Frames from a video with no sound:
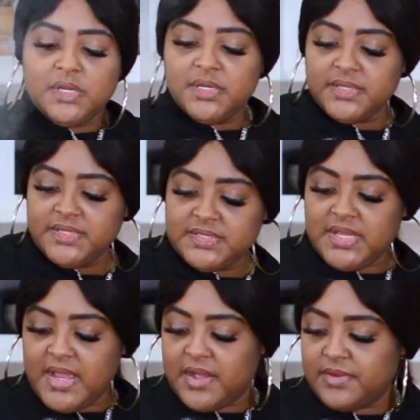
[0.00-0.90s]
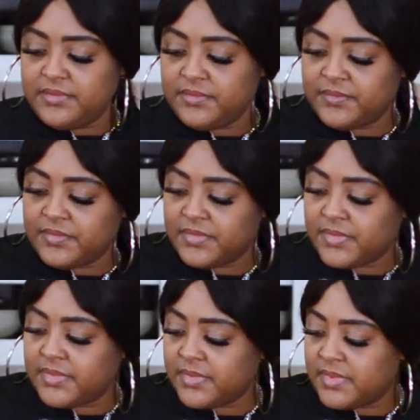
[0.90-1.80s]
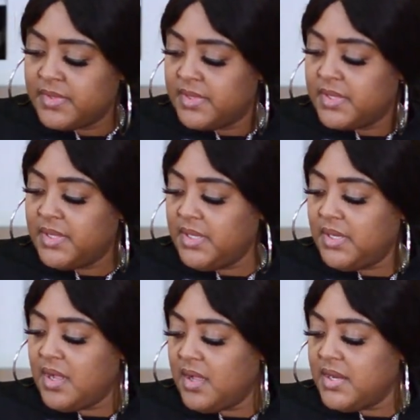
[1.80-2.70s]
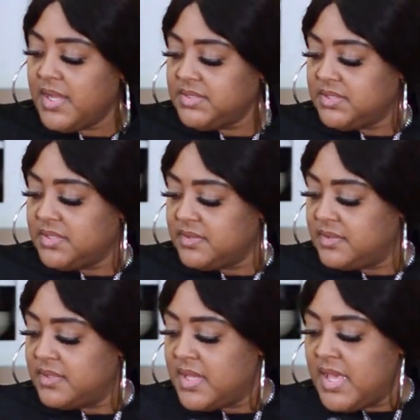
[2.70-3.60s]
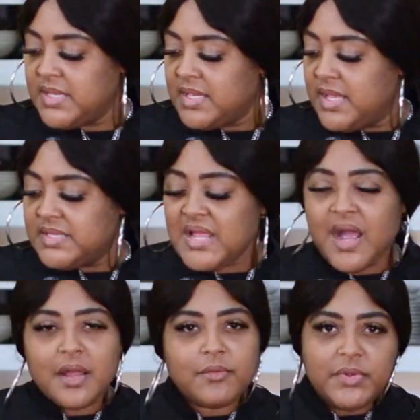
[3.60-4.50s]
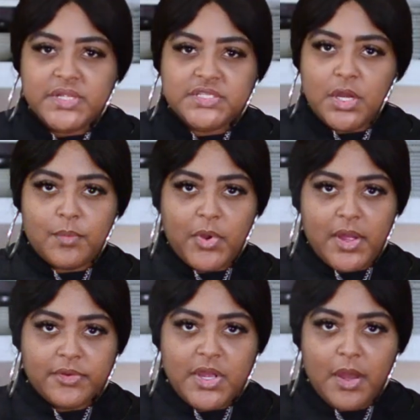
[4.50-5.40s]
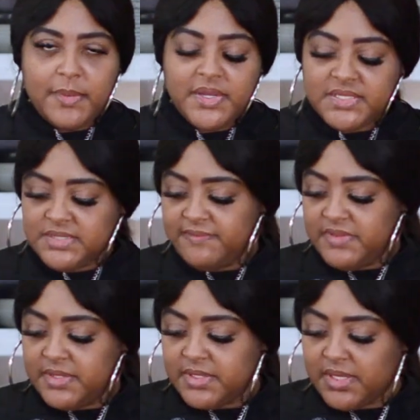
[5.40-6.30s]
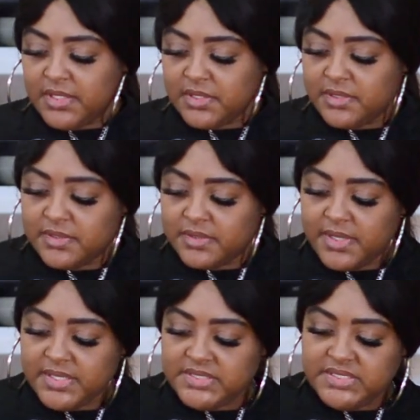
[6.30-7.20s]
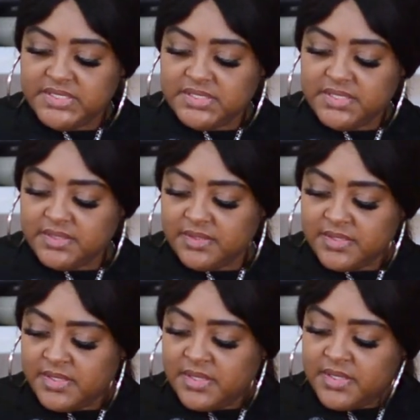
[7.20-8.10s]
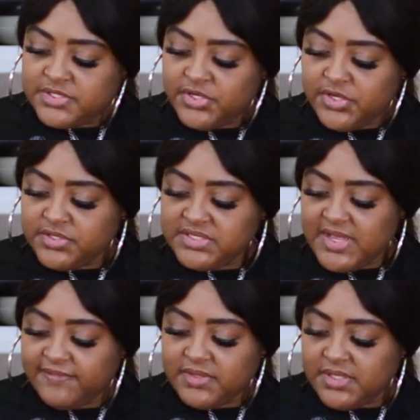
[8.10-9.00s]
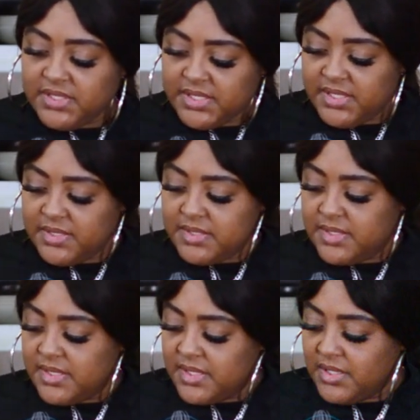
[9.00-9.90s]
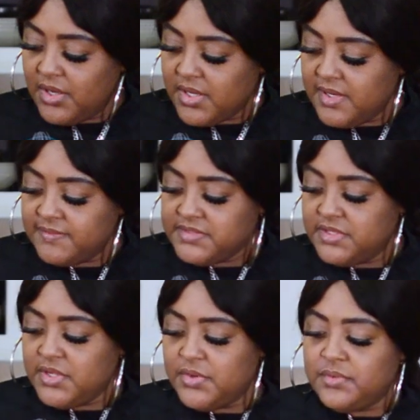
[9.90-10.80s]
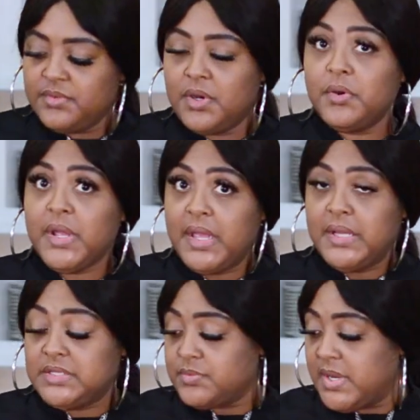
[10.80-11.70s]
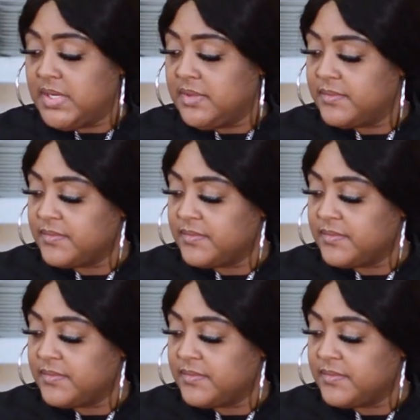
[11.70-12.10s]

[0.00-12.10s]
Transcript: cook this down, get it all nice, and it's not gonna really turn brown, y'all, because of the color and the seasoning. So you'll just have to cook it long enough to know, okay, it's ready.